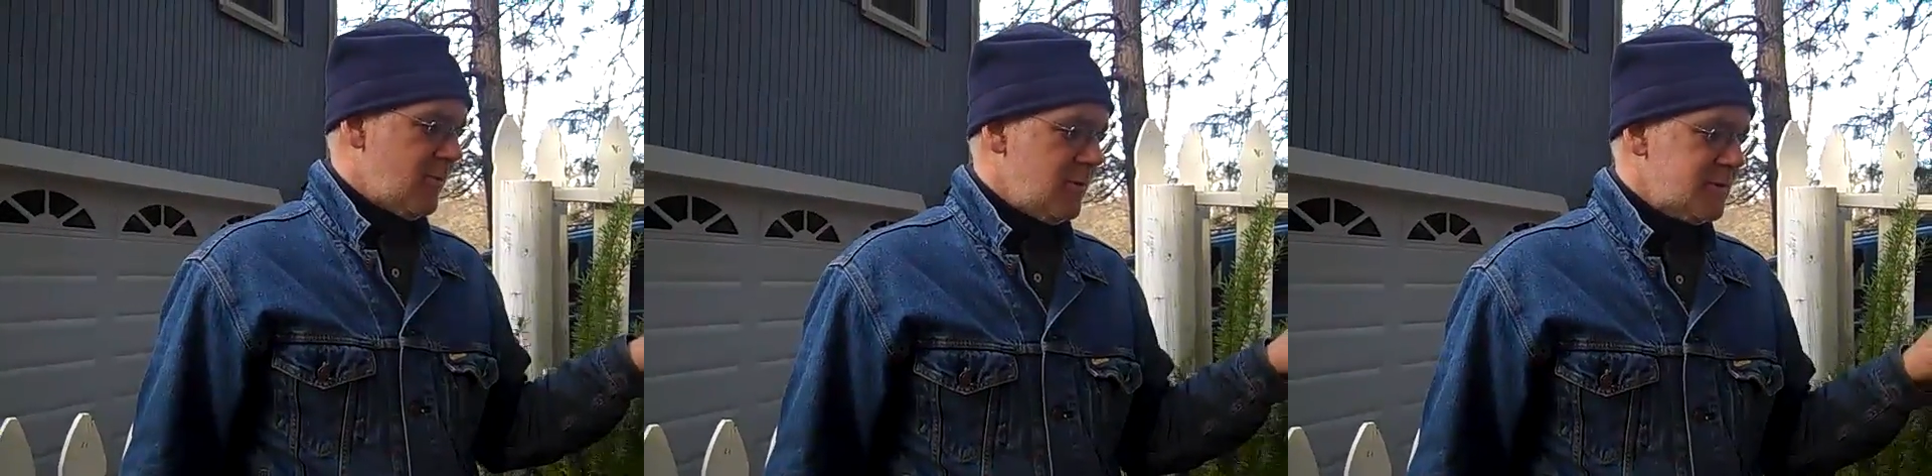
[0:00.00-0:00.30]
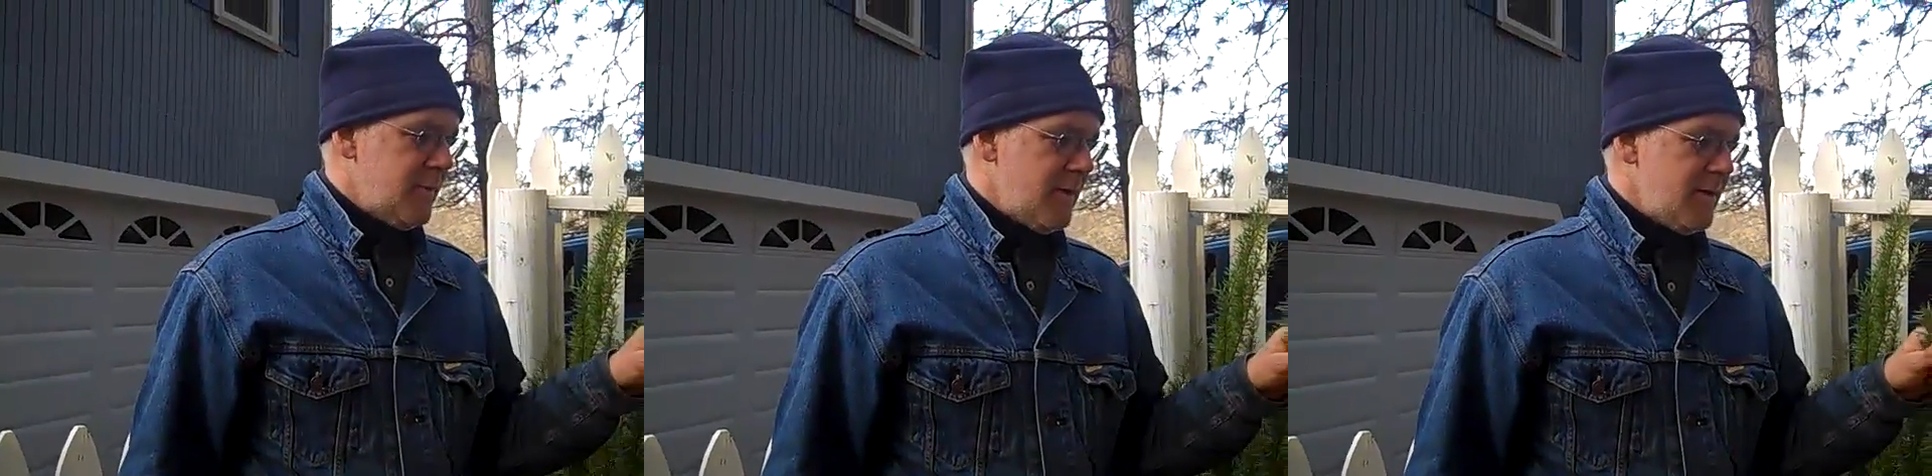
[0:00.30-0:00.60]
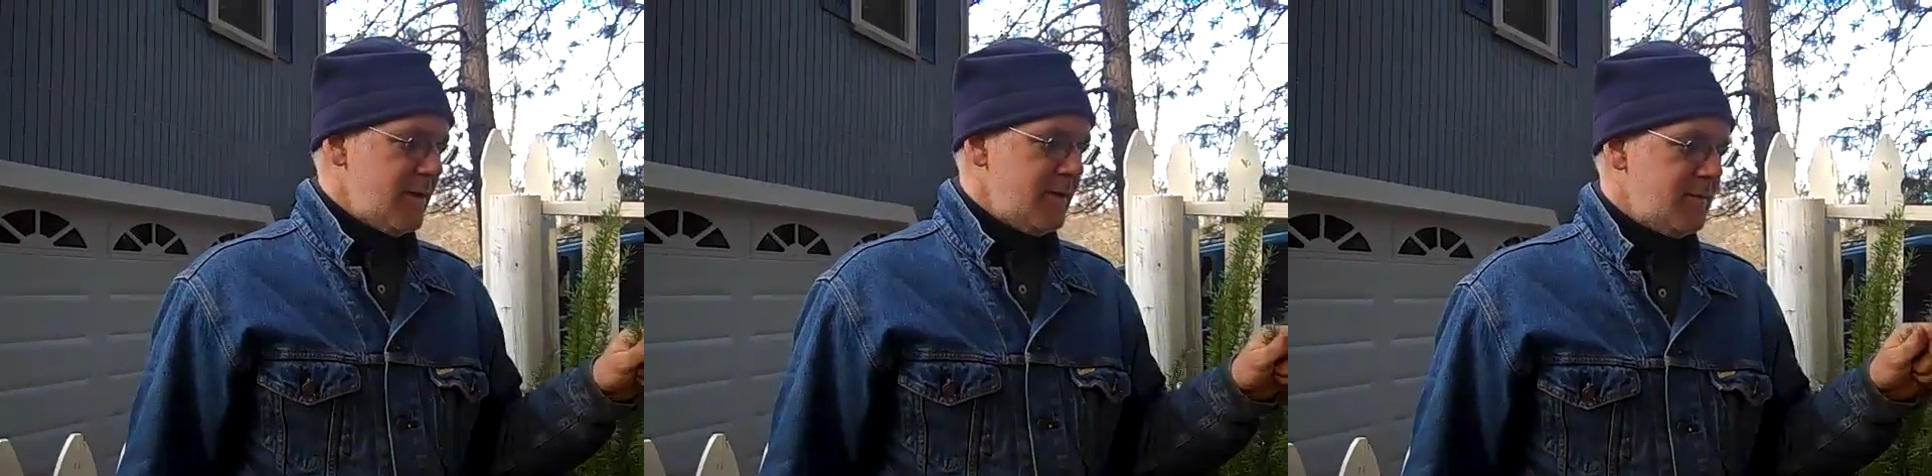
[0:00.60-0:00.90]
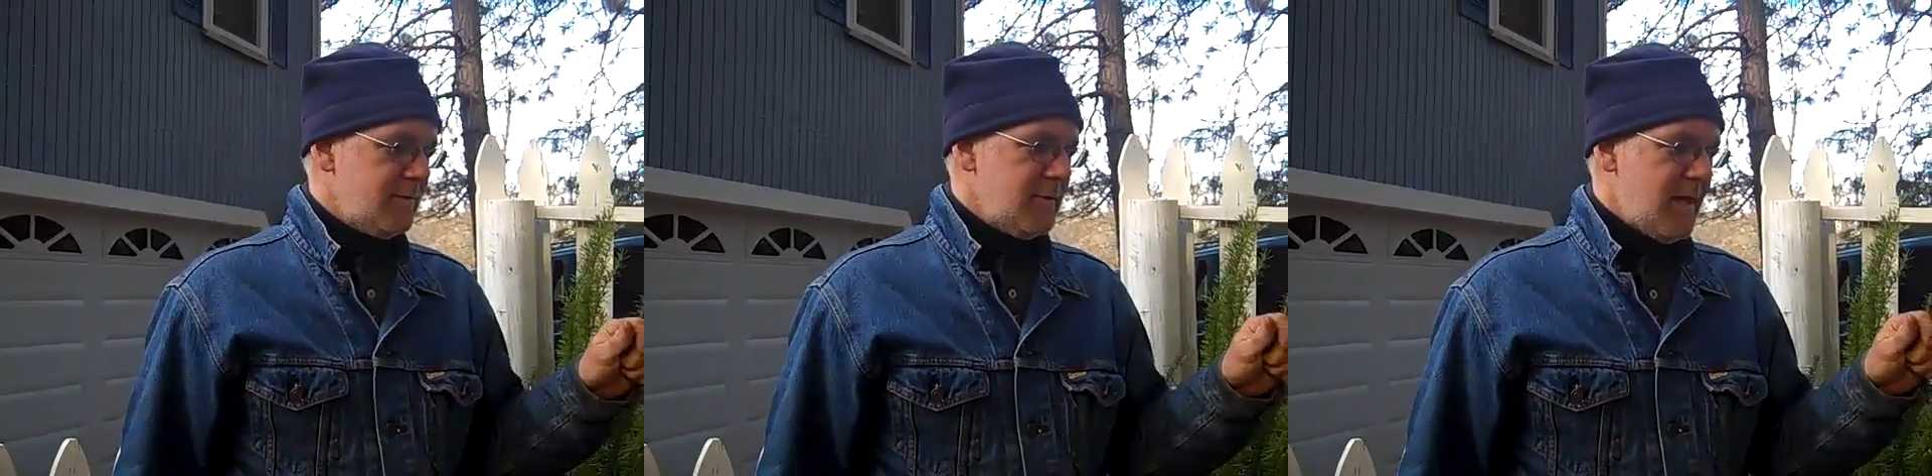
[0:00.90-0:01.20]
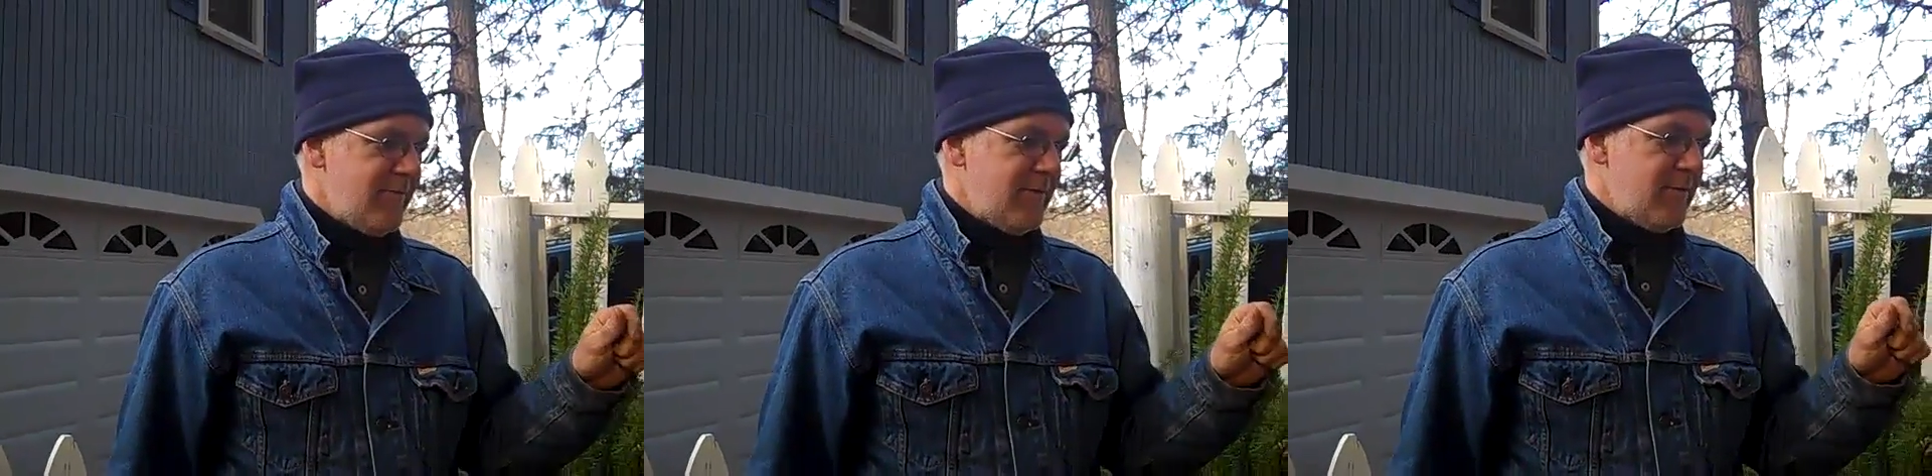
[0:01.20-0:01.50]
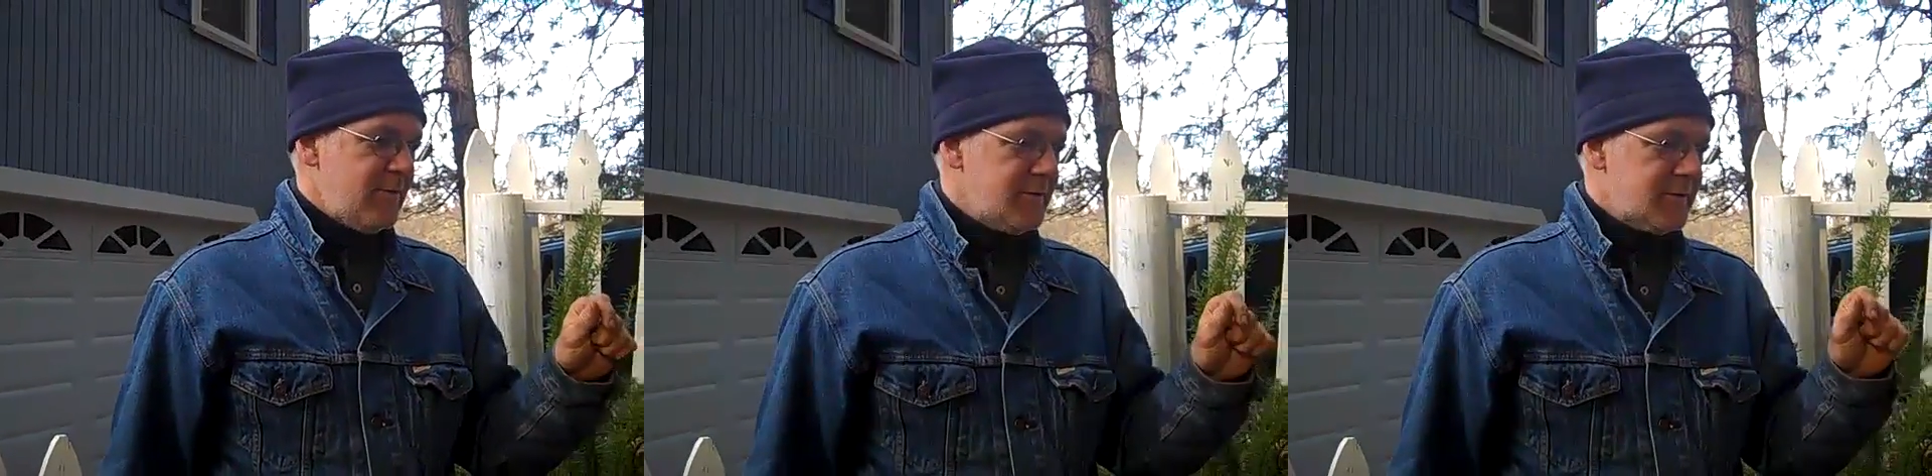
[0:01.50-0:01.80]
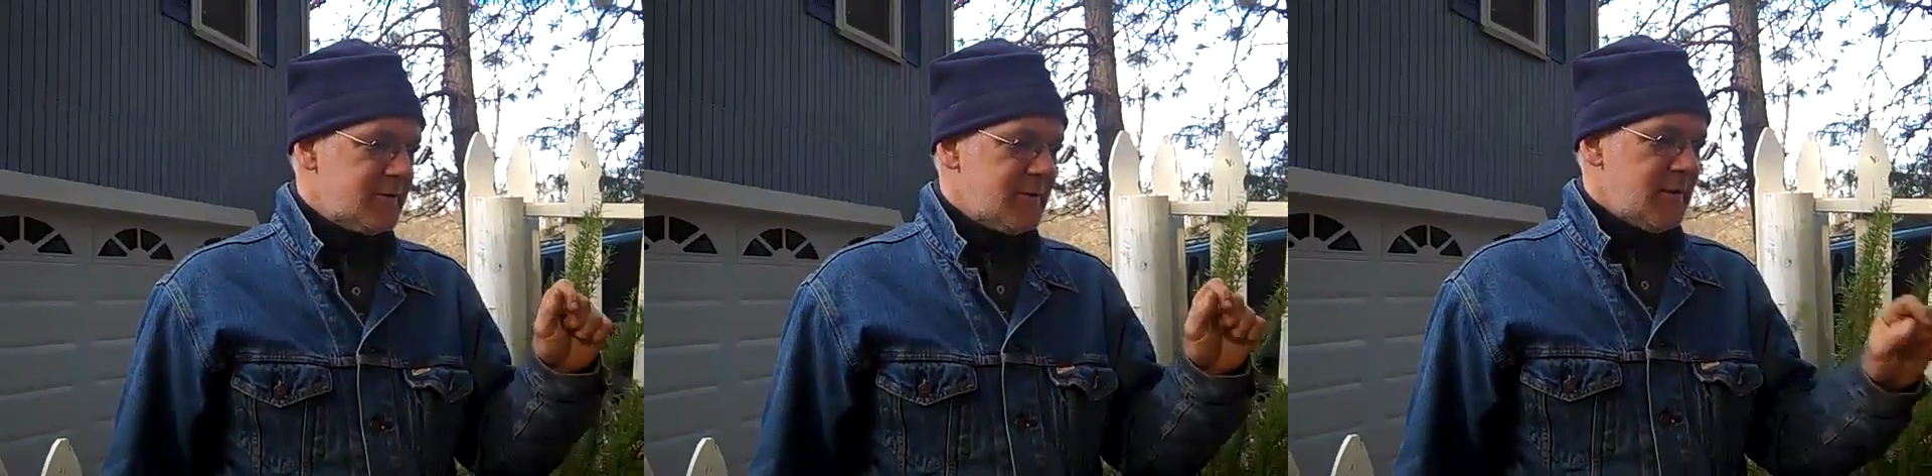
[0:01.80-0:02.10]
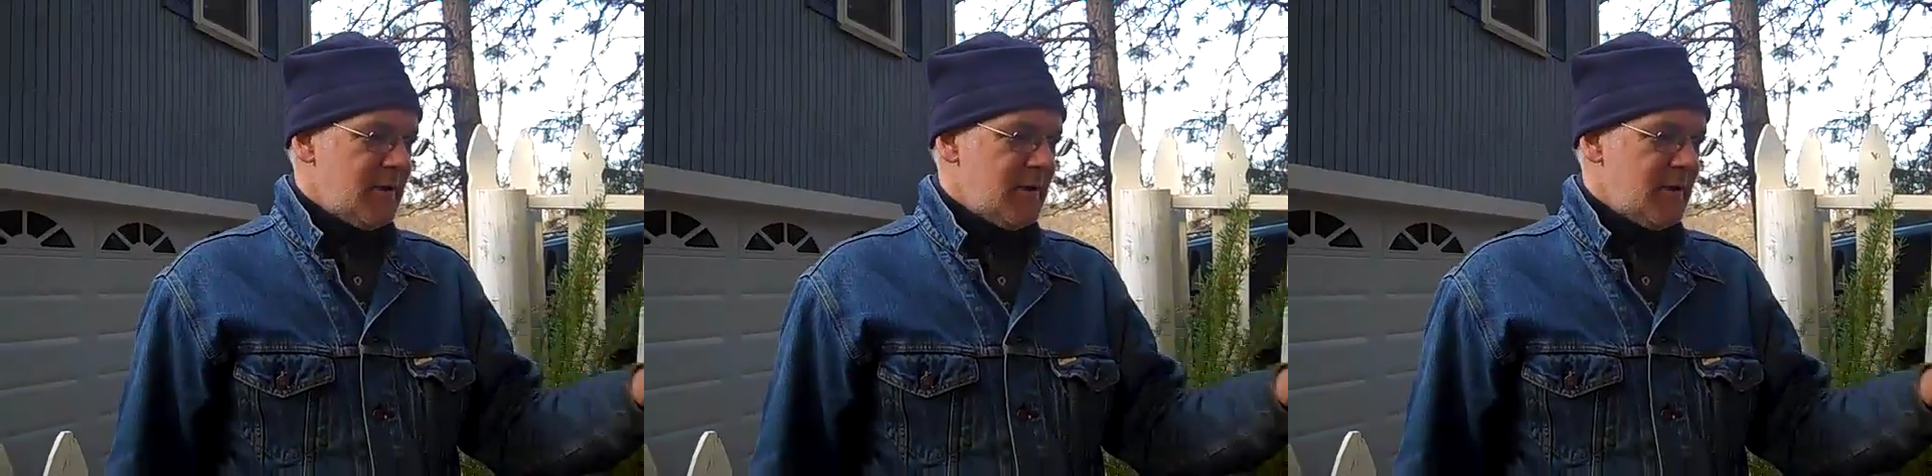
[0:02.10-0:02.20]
rosemary, your lavenders.